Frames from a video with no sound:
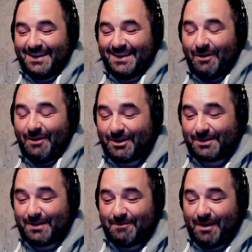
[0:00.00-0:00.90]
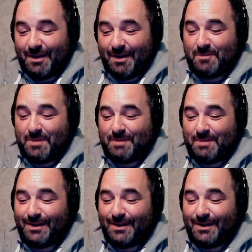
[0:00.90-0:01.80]
No, because a few people on
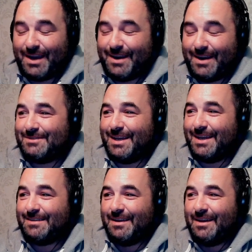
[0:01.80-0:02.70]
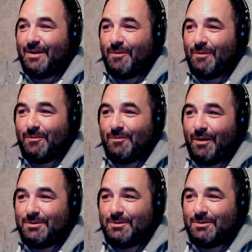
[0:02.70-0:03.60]
the chat here have said what
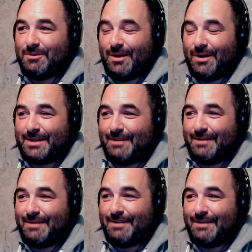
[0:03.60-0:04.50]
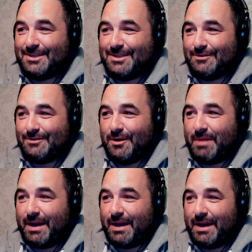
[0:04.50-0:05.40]
was going on with Davinson Sanchez at right back.
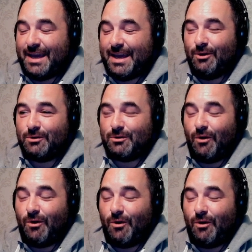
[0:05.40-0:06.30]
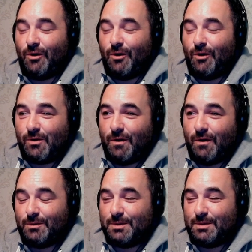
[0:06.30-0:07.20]
Well, he looked uncomfortable
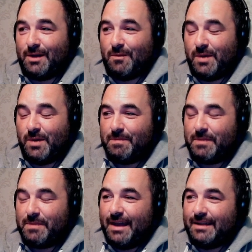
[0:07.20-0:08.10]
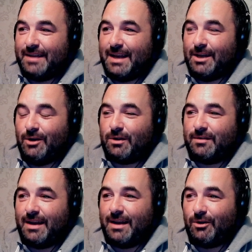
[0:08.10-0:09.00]
to begin with. Then he
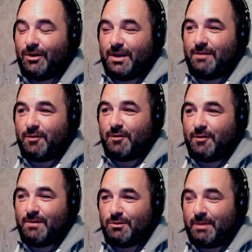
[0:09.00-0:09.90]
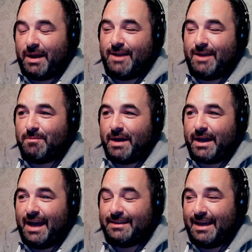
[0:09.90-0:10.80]
looked like he forgot he was playing right back,
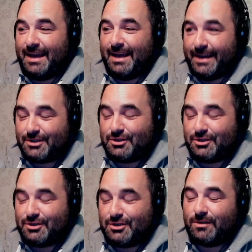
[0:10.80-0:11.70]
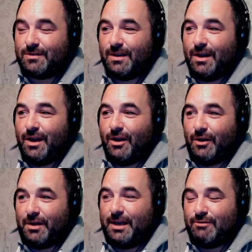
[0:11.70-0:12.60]
and then literally looked like
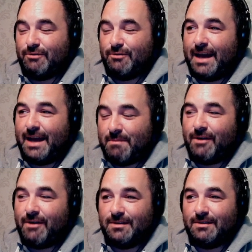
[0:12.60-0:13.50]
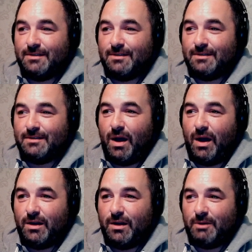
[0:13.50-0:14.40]
he'd ran a marathon on
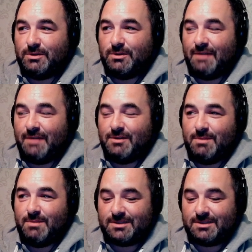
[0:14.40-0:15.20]
about 70 minutes.